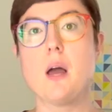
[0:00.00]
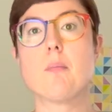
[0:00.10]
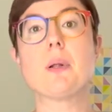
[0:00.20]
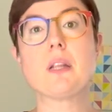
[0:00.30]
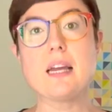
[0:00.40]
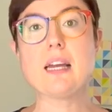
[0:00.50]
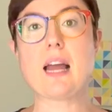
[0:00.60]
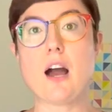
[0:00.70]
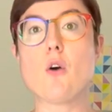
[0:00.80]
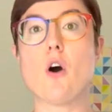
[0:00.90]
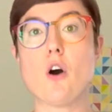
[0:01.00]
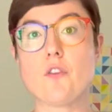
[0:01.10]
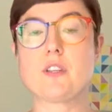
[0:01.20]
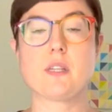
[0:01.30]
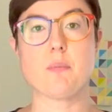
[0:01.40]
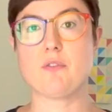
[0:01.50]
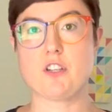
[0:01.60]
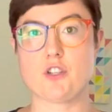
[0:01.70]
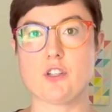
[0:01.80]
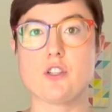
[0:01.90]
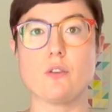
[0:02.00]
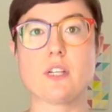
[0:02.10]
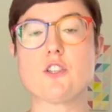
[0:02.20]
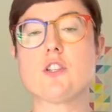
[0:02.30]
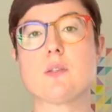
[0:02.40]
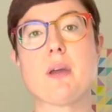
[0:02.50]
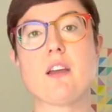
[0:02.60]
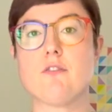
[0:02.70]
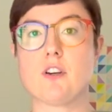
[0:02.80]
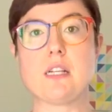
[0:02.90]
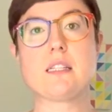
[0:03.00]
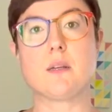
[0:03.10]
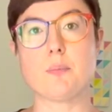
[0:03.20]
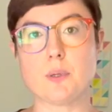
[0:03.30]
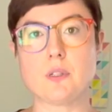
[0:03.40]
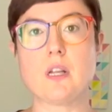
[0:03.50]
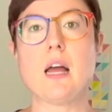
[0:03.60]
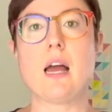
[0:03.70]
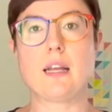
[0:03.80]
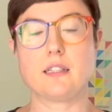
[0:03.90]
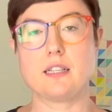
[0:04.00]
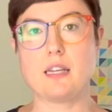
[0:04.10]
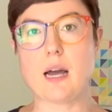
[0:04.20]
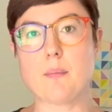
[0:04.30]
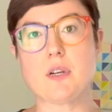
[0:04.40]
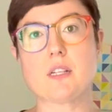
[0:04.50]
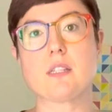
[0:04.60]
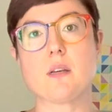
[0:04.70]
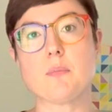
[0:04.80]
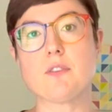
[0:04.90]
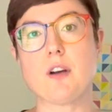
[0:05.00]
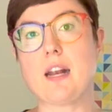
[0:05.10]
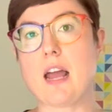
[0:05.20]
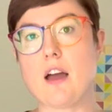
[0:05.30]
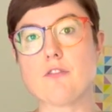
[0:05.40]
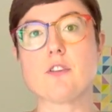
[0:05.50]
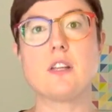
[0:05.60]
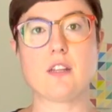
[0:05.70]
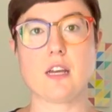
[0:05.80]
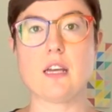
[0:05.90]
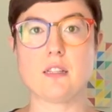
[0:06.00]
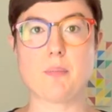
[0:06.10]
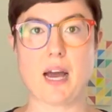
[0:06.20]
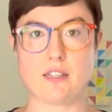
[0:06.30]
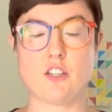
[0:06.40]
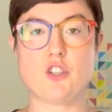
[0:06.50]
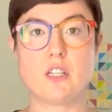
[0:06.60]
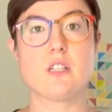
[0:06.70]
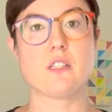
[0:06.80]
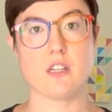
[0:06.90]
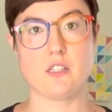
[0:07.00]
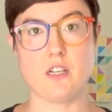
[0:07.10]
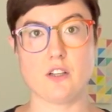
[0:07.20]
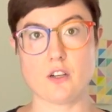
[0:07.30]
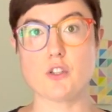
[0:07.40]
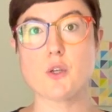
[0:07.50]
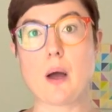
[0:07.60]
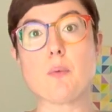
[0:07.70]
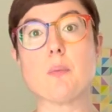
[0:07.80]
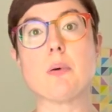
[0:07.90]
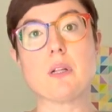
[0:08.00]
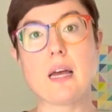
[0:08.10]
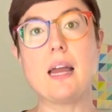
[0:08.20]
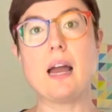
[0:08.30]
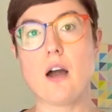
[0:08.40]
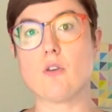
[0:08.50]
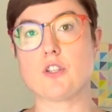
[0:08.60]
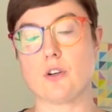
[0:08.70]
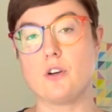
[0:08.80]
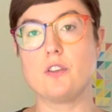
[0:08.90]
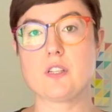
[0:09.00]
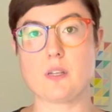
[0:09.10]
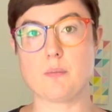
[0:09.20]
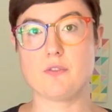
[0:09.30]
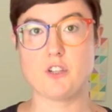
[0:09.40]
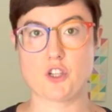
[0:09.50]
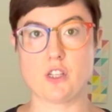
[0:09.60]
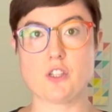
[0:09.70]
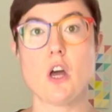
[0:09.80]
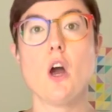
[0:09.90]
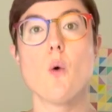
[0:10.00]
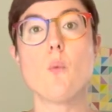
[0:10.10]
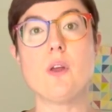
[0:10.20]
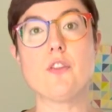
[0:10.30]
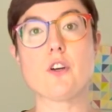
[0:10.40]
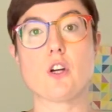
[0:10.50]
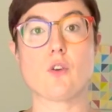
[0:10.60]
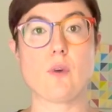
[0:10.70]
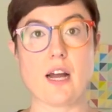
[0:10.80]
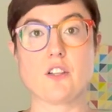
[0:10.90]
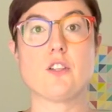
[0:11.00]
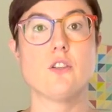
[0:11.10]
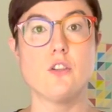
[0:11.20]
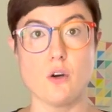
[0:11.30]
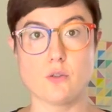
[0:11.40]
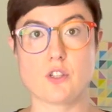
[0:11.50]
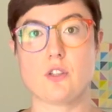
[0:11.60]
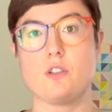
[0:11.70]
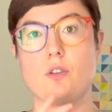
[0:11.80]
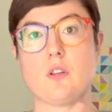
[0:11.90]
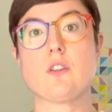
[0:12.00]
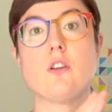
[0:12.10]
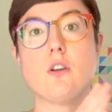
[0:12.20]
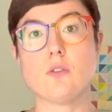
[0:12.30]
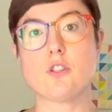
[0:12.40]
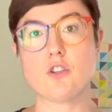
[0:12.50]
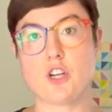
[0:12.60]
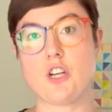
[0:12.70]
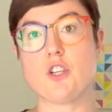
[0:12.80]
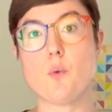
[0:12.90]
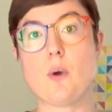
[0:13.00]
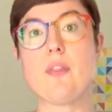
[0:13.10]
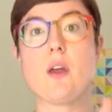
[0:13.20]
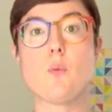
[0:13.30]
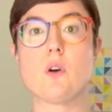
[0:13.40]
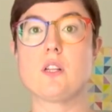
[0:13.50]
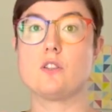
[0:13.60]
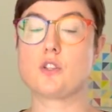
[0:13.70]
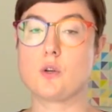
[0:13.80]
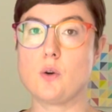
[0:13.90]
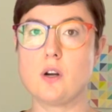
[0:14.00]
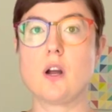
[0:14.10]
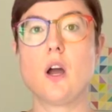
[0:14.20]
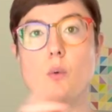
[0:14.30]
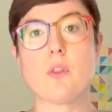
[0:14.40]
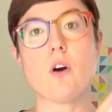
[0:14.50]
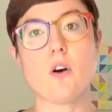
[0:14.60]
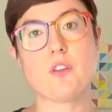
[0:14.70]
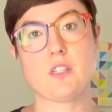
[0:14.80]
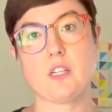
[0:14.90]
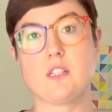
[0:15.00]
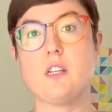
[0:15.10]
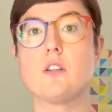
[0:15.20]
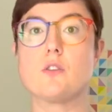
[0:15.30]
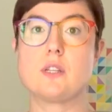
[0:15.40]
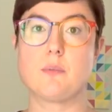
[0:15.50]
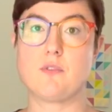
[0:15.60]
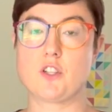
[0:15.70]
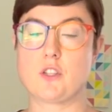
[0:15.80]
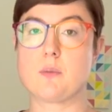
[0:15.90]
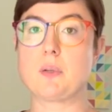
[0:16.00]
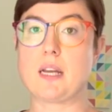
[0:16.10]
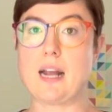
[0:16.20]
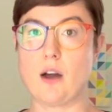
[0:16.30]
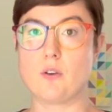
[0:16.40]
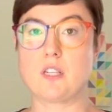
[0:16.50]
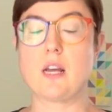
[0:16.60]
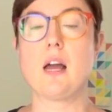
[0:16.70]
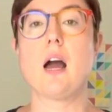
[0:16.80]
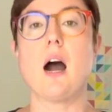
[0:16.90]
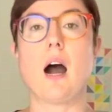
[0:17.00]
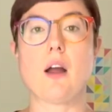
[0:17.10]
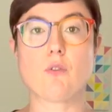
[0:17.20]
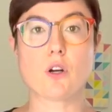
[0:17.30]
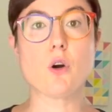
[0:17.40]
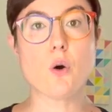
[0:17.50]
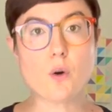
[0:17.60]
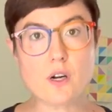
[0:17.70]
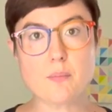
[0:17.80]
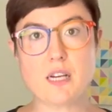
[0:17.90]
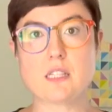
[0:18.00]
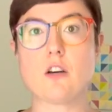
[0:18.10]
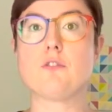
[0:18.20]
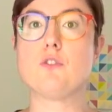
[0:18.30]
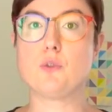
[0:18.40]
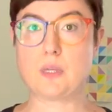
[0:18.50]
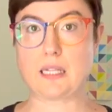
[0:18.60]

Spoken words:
playing out all the subdivisions. So let's just make it very simple, and let's say I'm going to subdivide everything in the passage into 16th notes. So I will play out all the subdivisions with the correct notes so that the notes are changing when they would in the score with all the 16th note subdivisions played out. I record myself doing